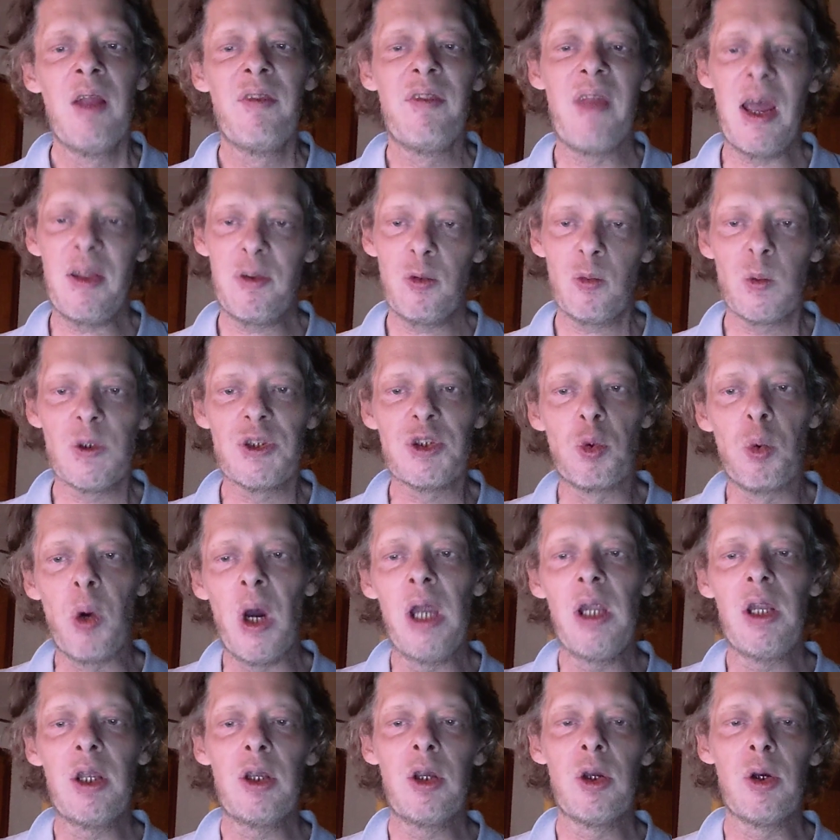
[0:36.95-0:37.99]
That was a
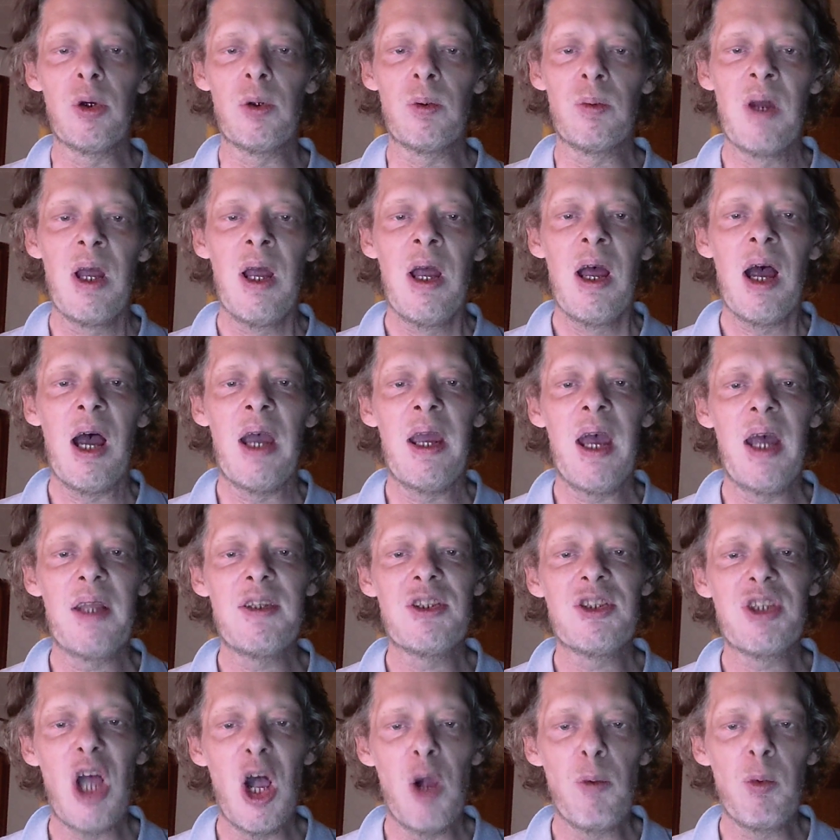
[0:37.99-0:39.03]
while ago. I had
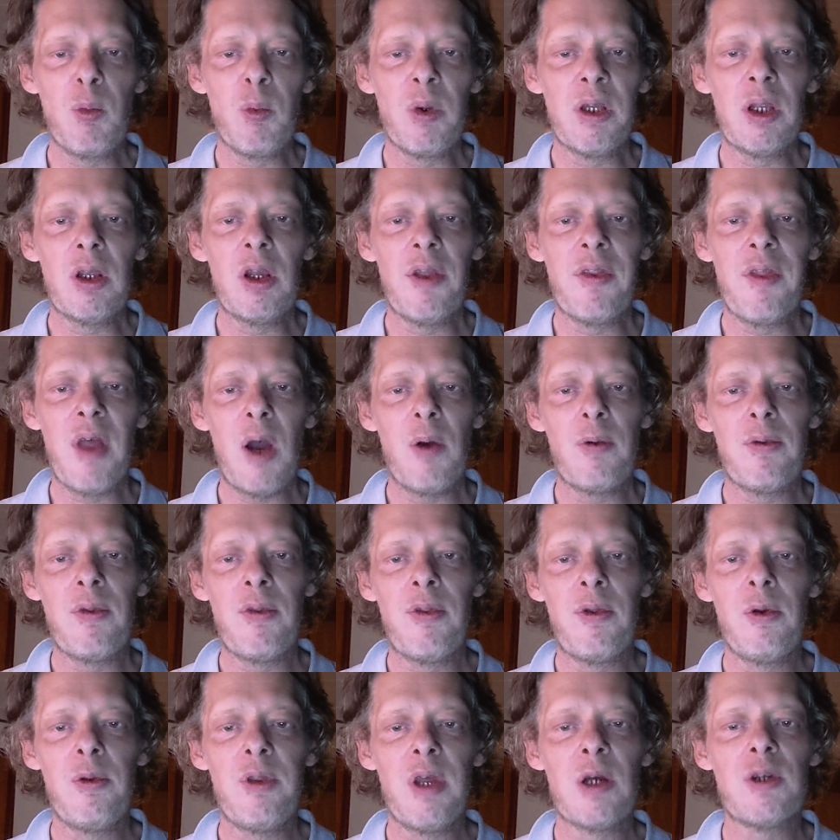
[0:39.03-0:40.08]
this album when it got out
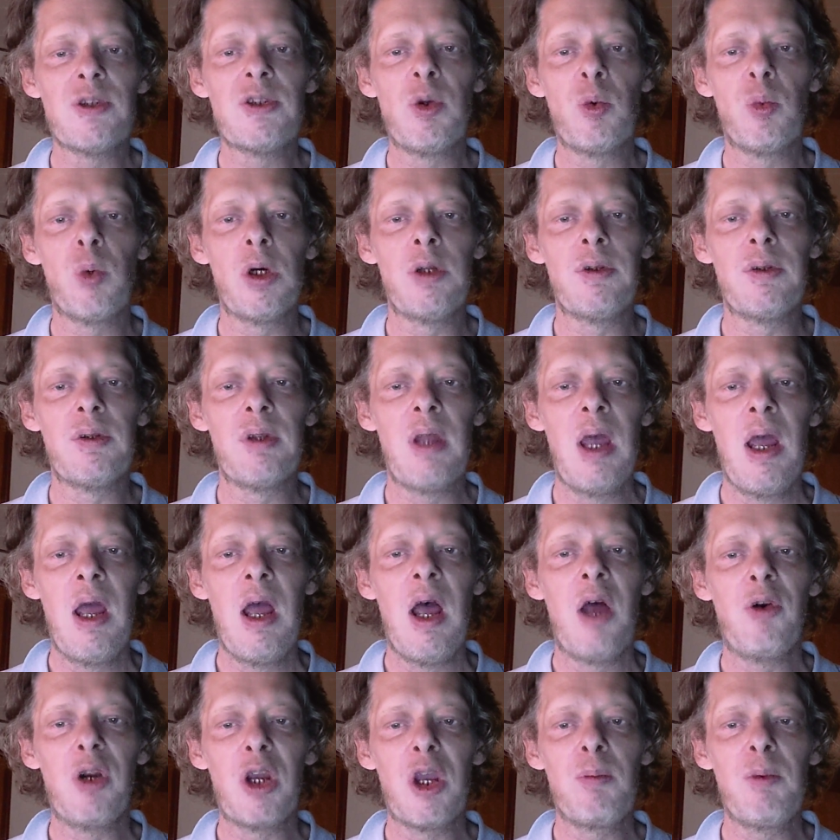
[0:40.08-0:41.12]
in 2001.
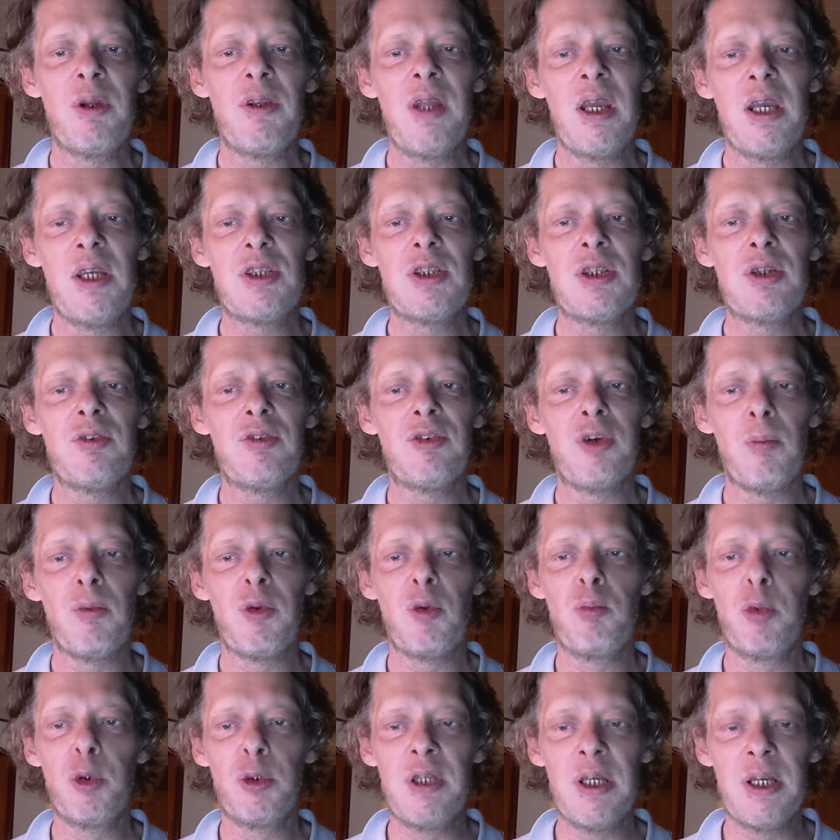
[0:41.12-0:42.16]
A recommendation from
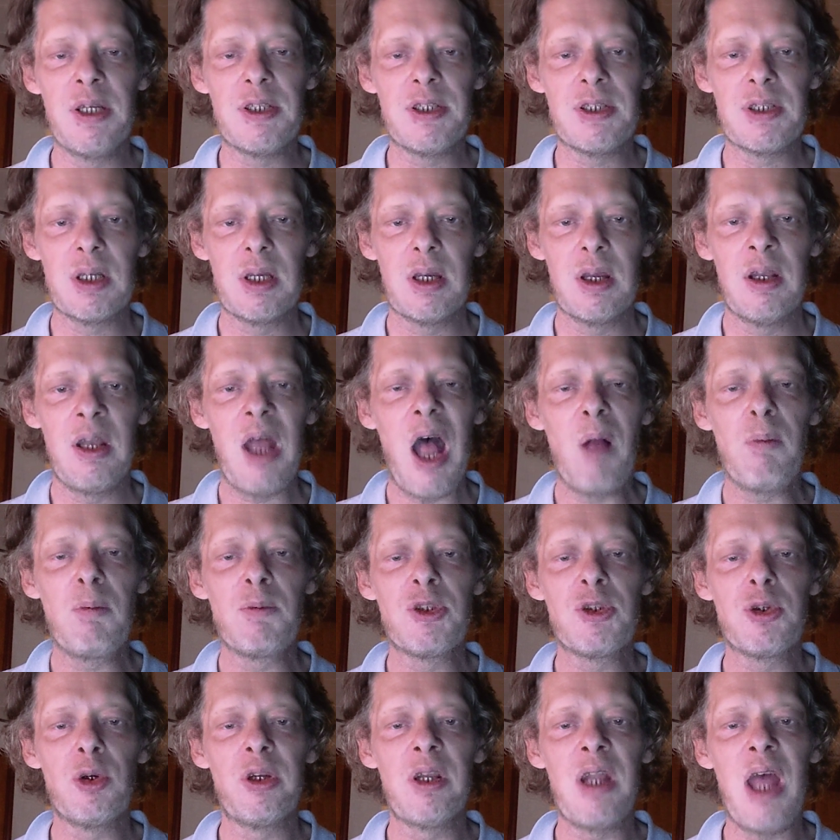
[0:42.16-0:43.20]
the Buddhist, an album
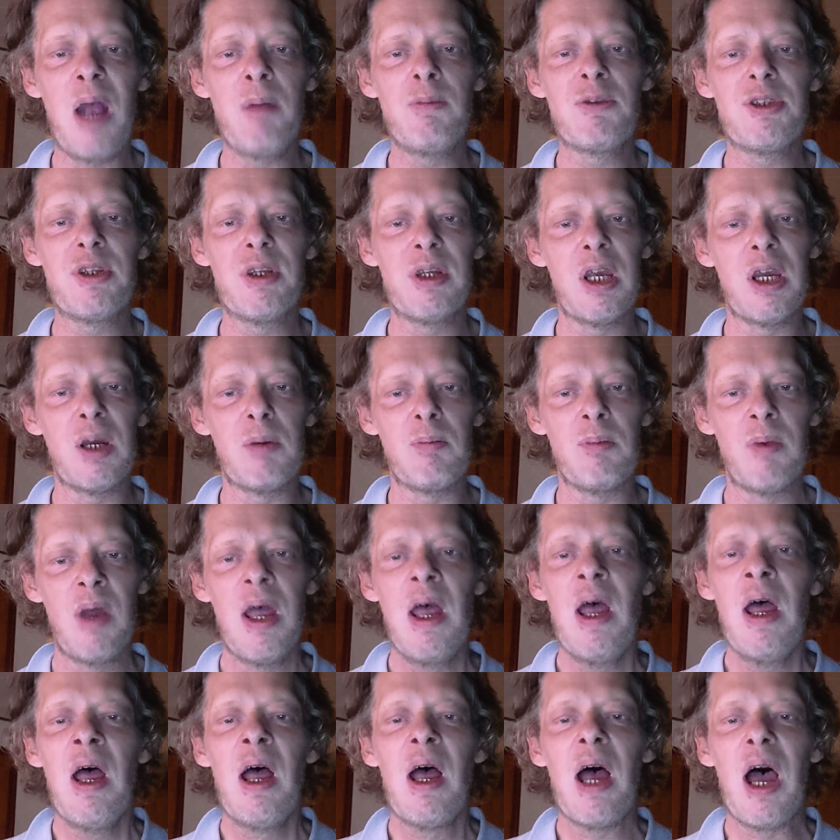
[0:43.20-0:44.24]
store in Amsterdam.
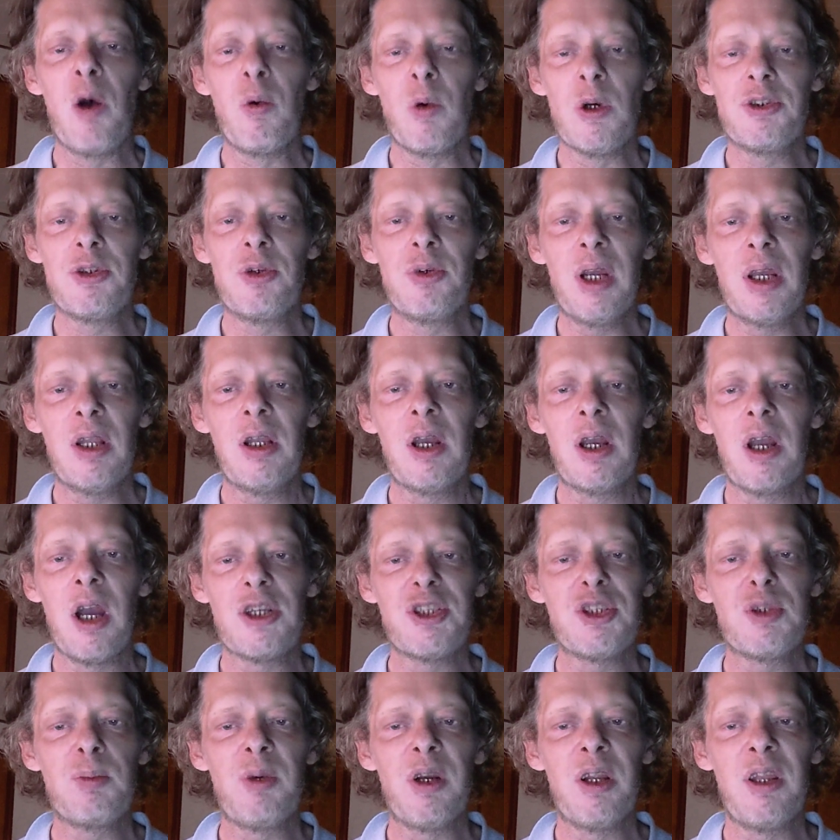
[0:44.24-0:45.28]
I was a regular
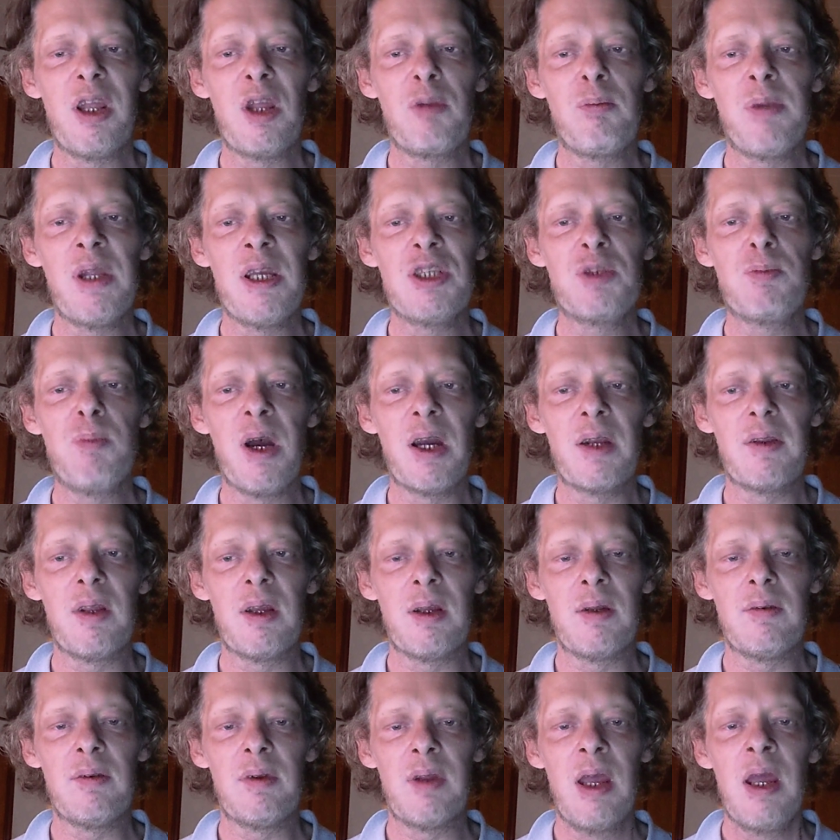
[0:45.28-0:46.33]
customer at that place back
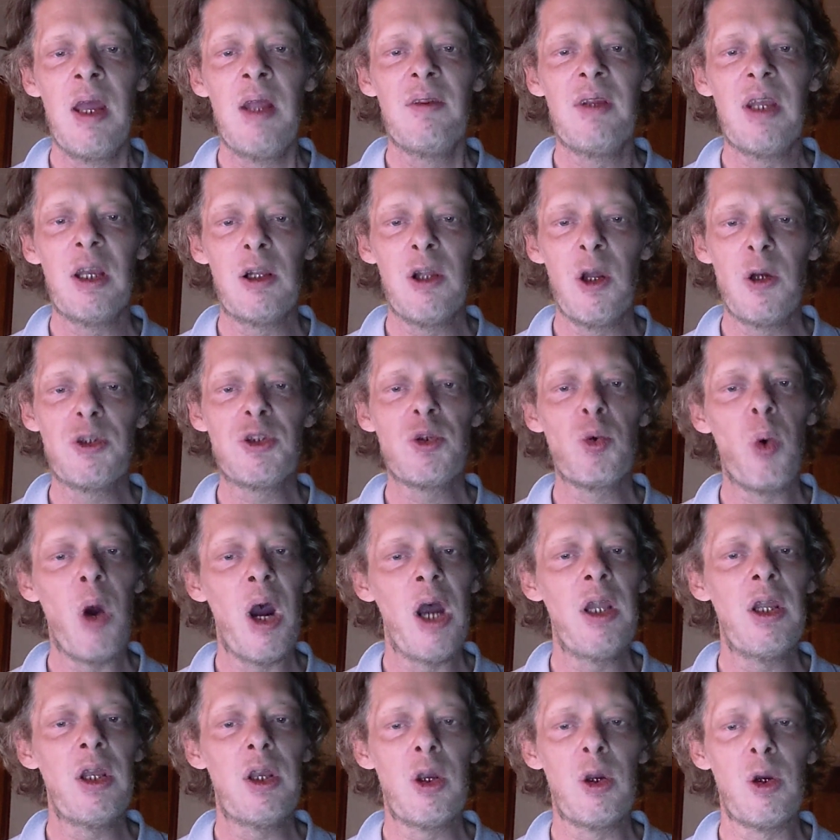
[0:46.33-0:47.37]
then. They closed a
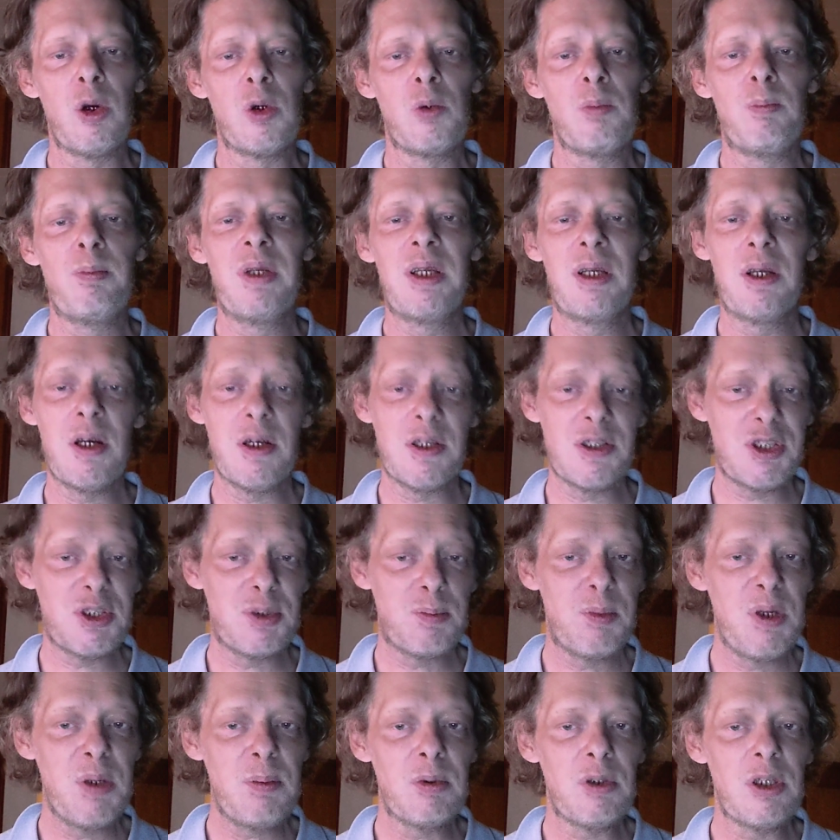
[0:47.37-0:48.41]
while ago because
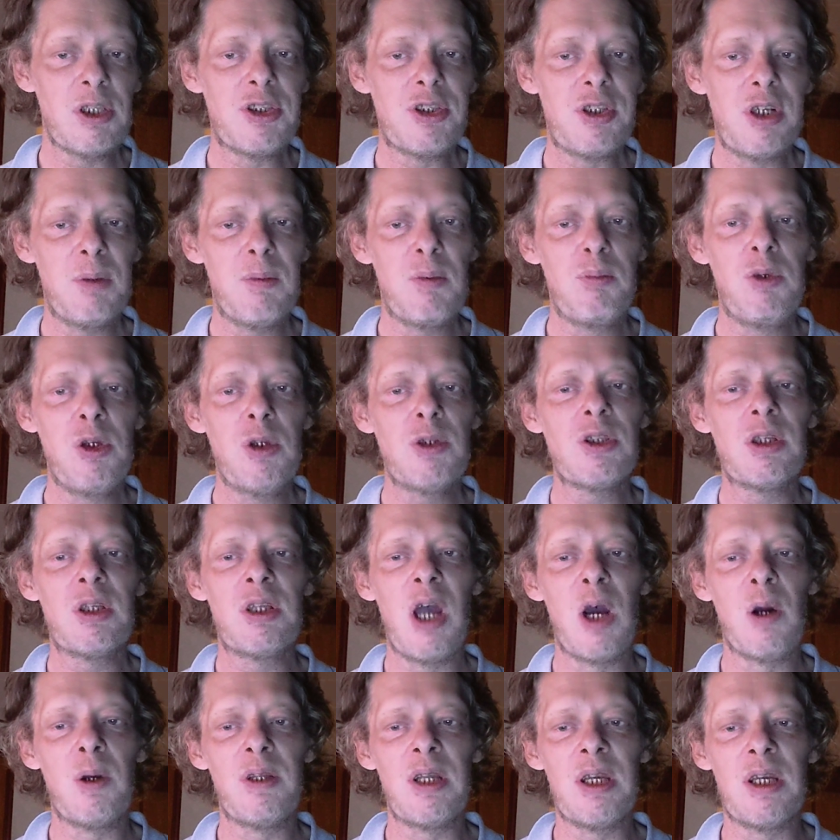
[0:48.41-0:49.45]
people are streaming music
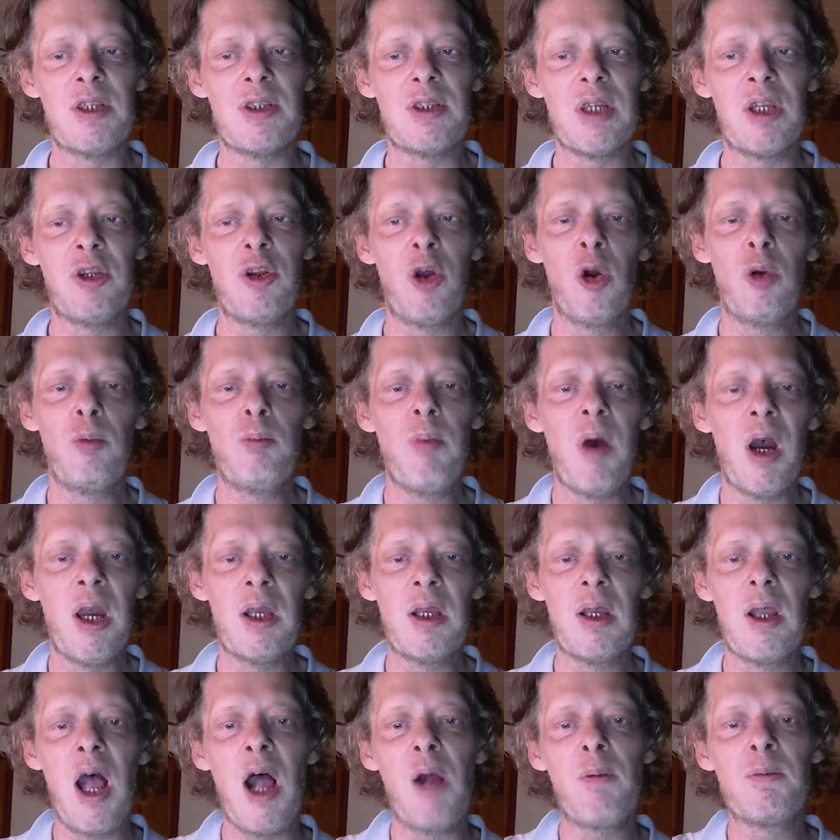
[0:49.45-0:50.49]
nowadays and don't
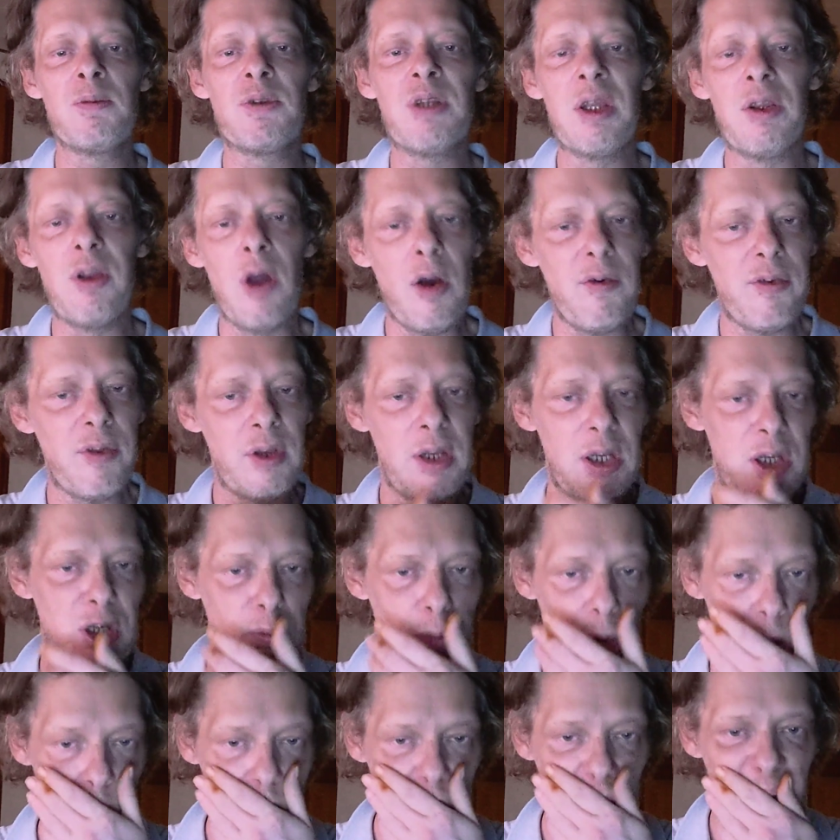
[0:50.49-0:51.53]
buy albums that often
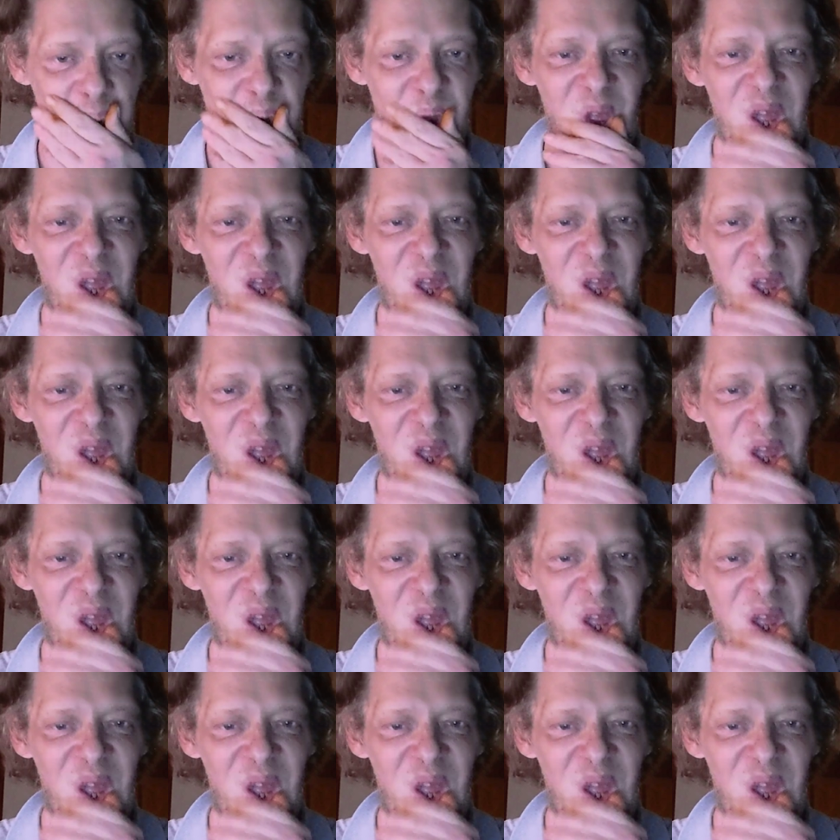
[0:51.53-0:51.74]
anymore.